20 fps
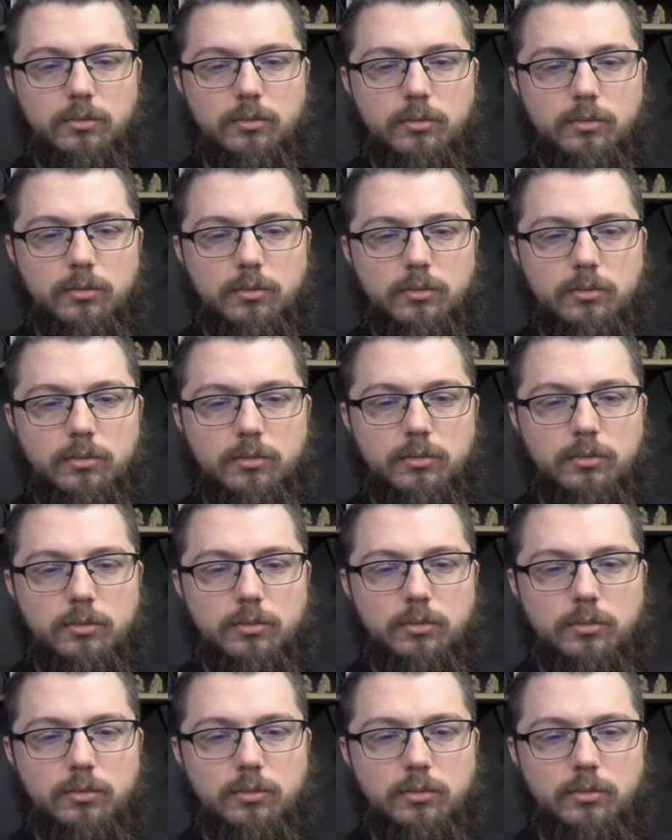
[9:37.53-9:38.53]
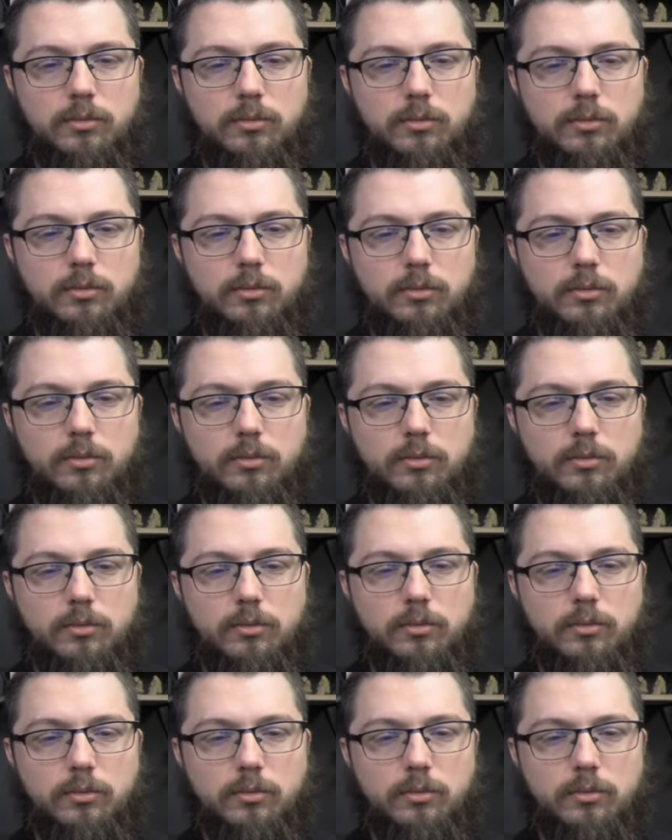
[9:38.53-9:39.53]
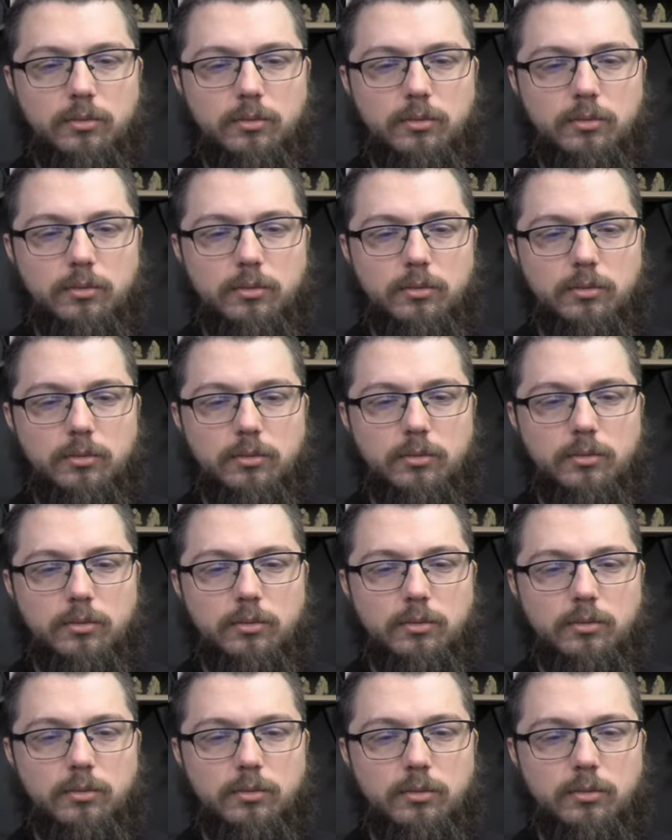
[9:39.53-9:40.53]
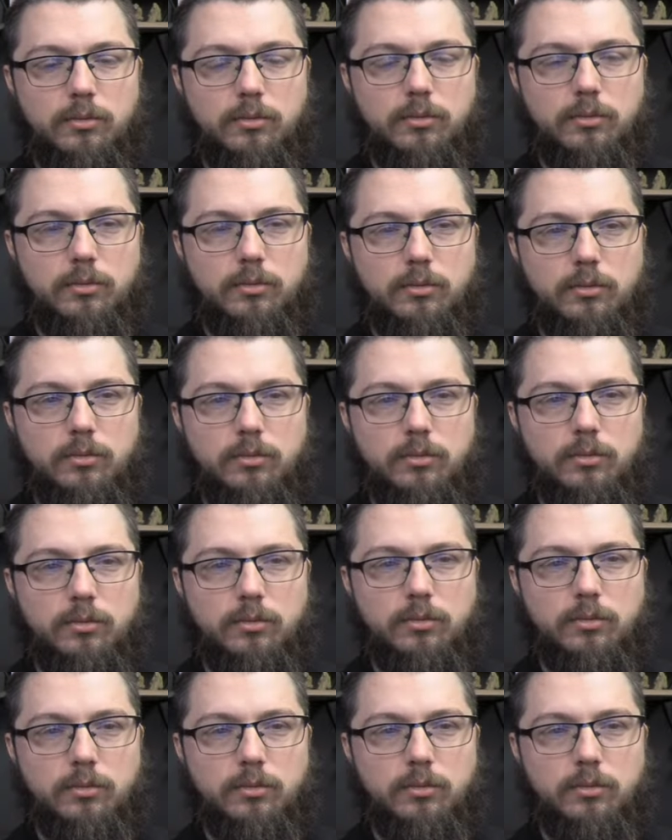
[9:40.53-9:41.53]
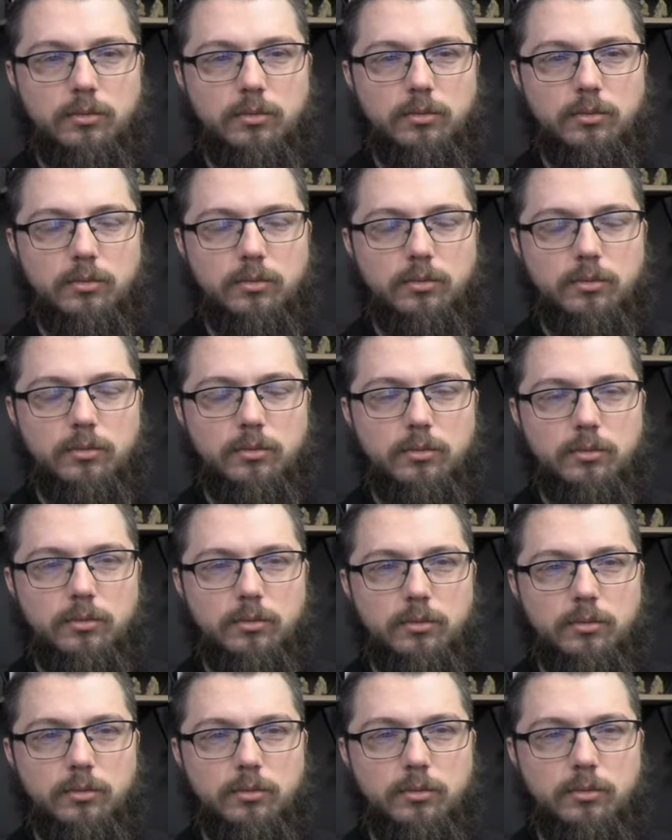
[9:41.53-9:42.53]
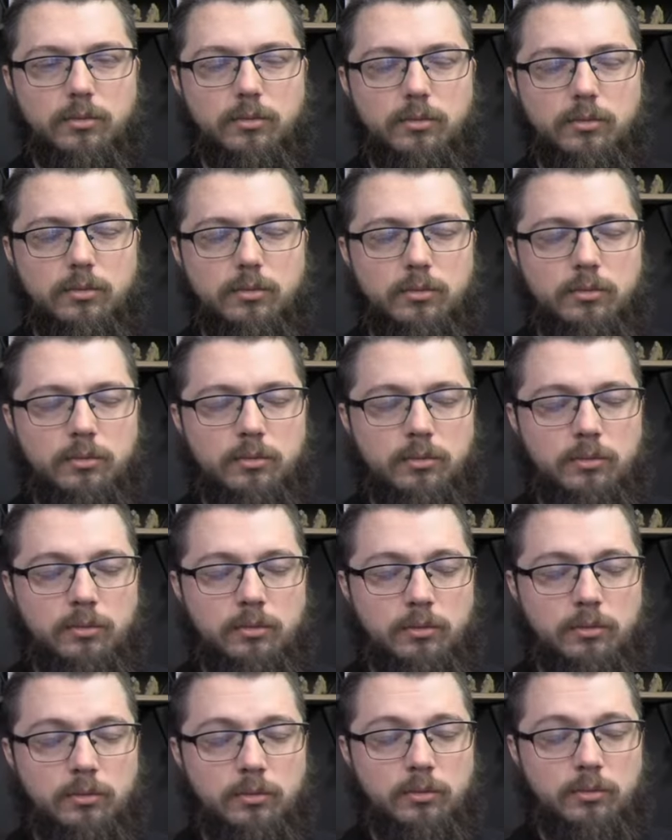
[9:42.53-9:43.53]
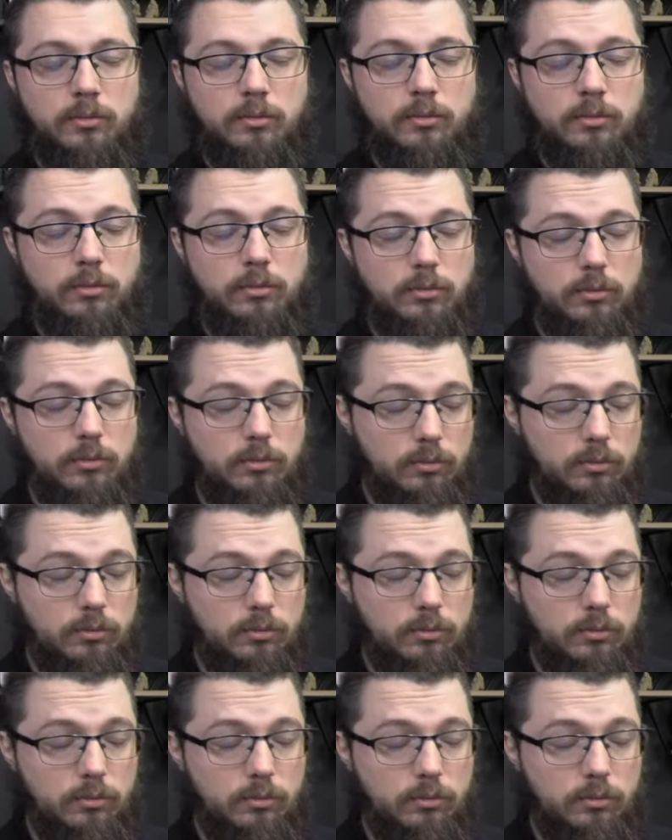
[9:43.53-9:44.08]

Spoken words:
(silent)